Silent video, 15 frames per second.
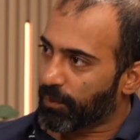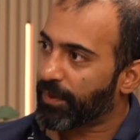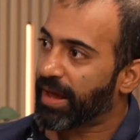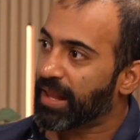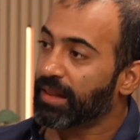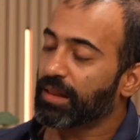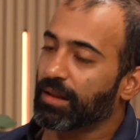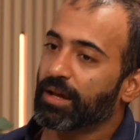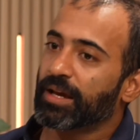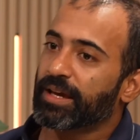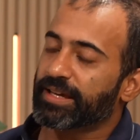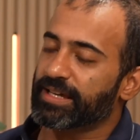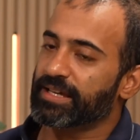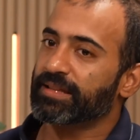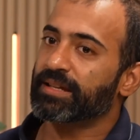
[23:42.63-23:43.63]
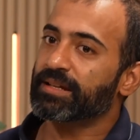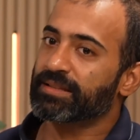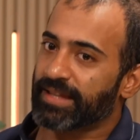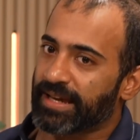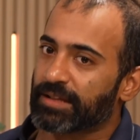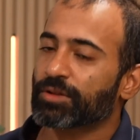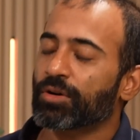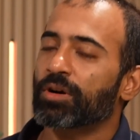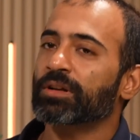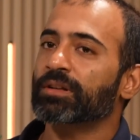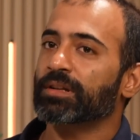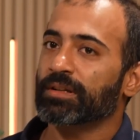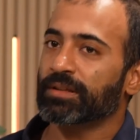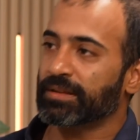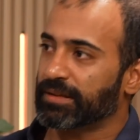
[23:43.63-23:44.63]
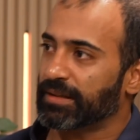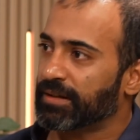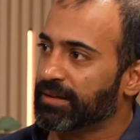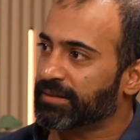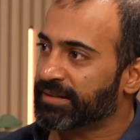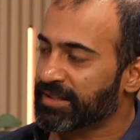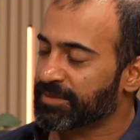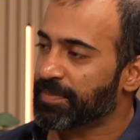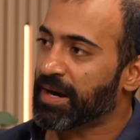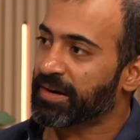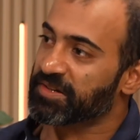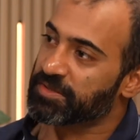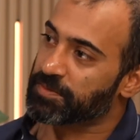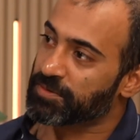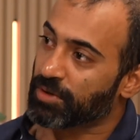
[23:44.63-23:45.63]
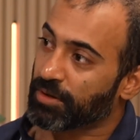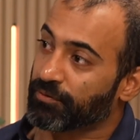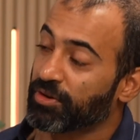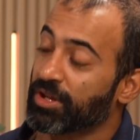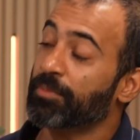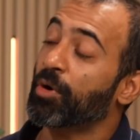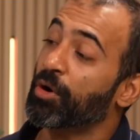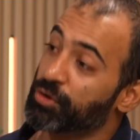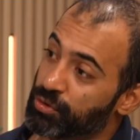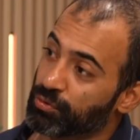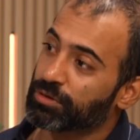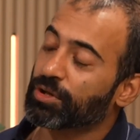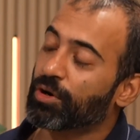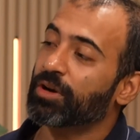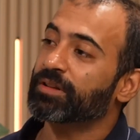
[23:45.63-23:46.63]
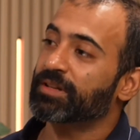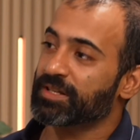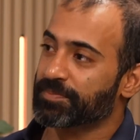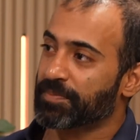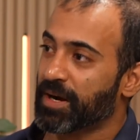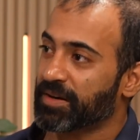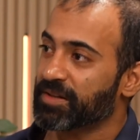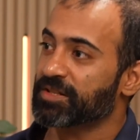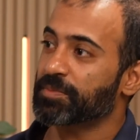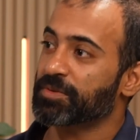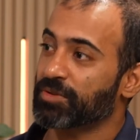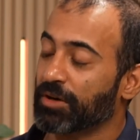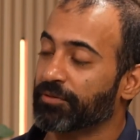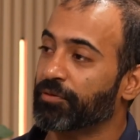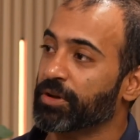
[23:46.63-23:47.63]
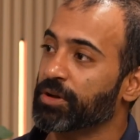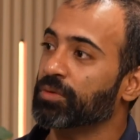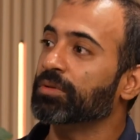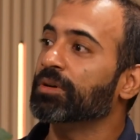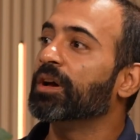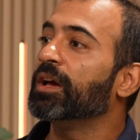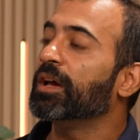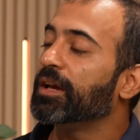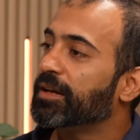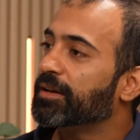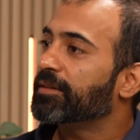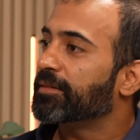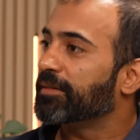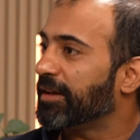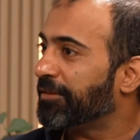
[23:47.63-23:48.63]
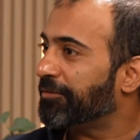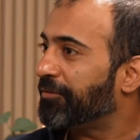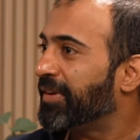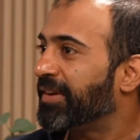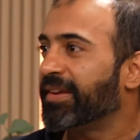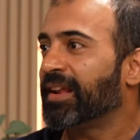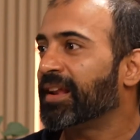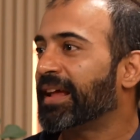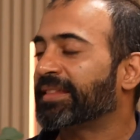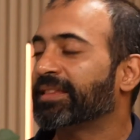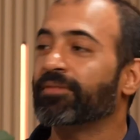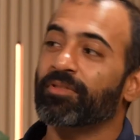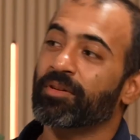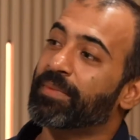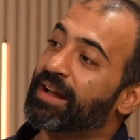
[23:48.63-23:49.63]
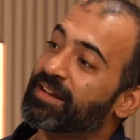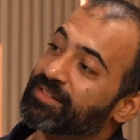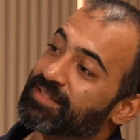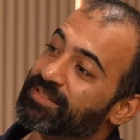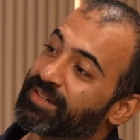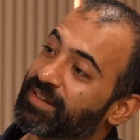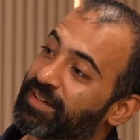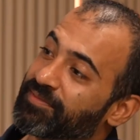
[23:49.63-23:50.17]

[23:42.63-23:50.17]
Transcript: well. Either they thought this partnership is not for them, or you thought this partnership is not for you. If we really like them, we might just still